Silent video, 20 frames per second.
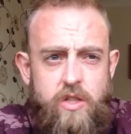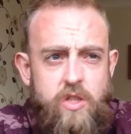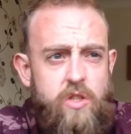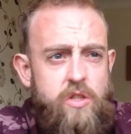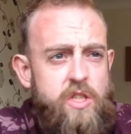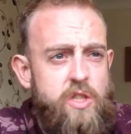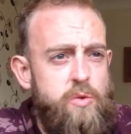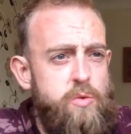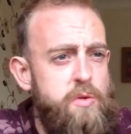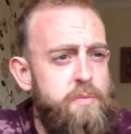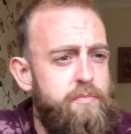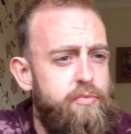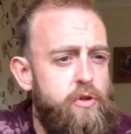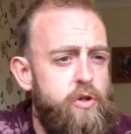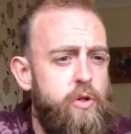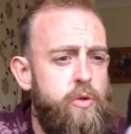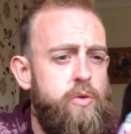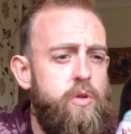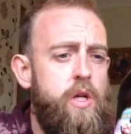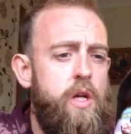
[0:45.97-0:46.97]
So this was
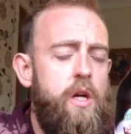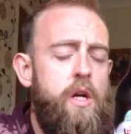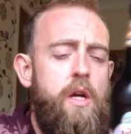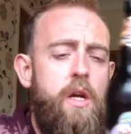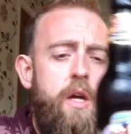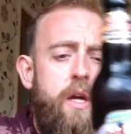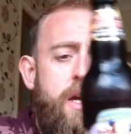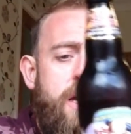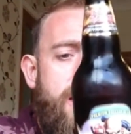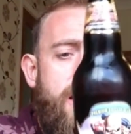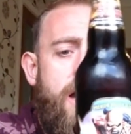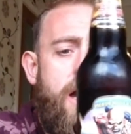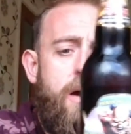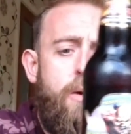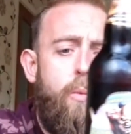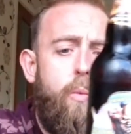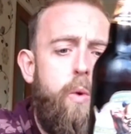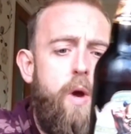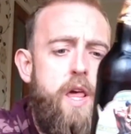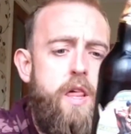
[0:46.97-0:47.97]
brewed
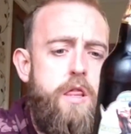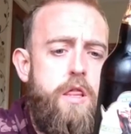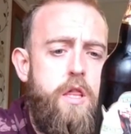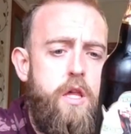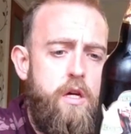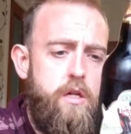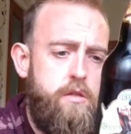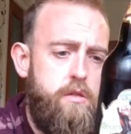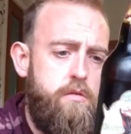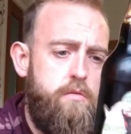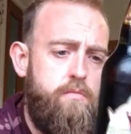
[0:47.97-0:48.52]
with,